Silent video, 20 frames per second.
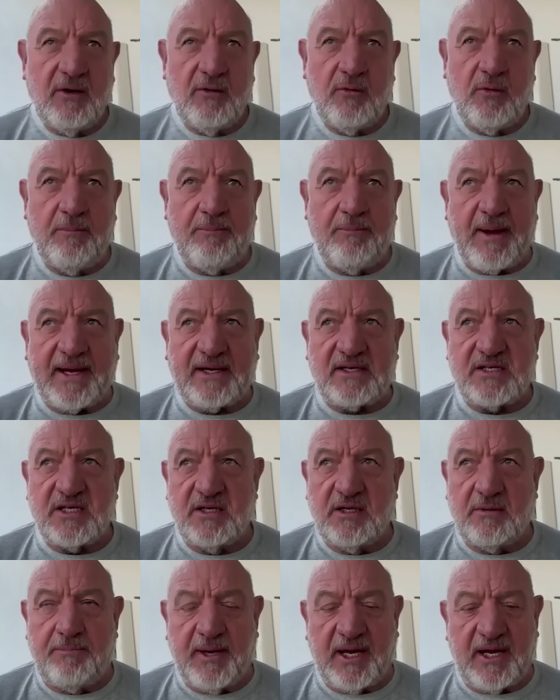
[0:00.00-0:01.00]
we're back
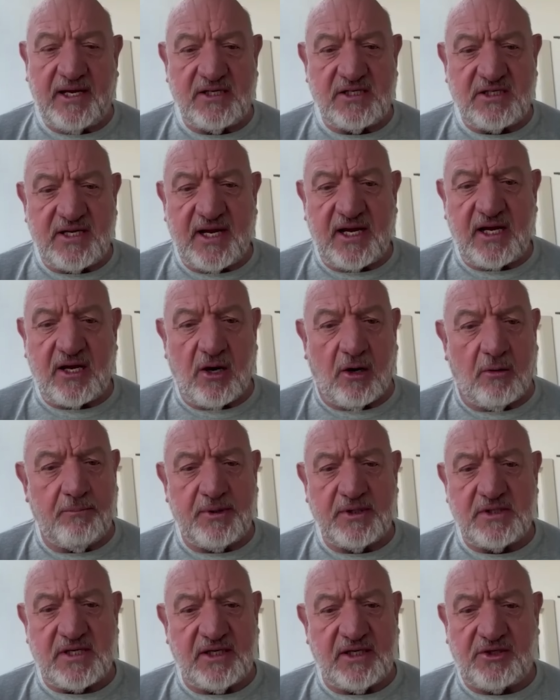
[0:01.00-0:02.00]
to the biggest dick
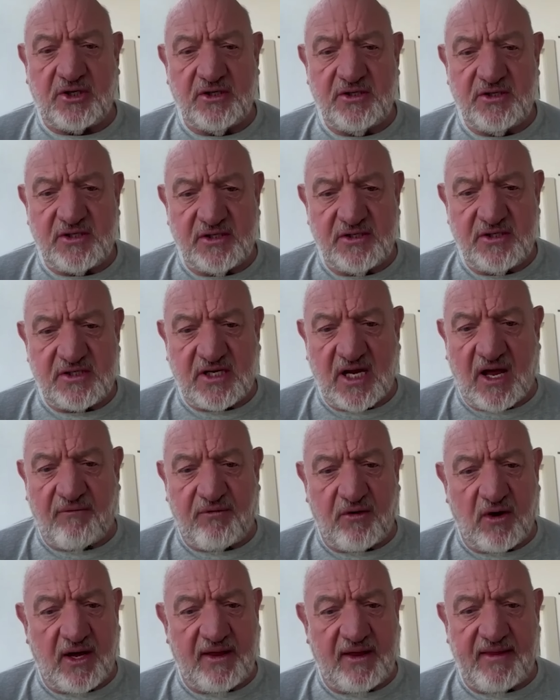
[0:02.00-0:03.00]
competitions and
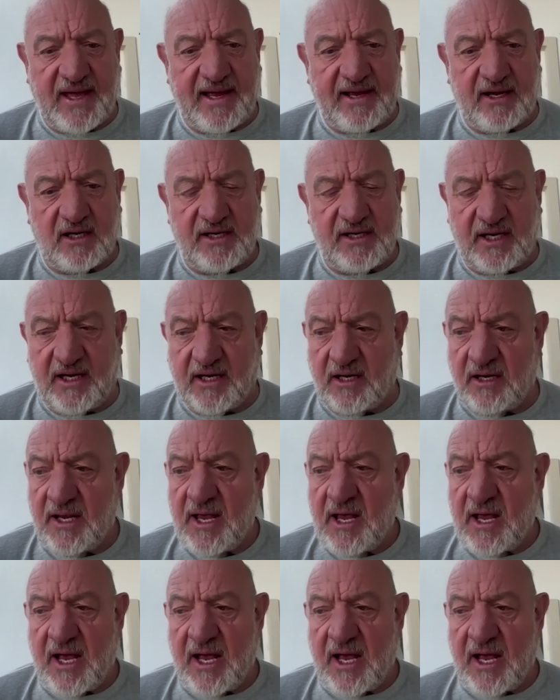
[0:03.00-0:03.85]
stuff like that here.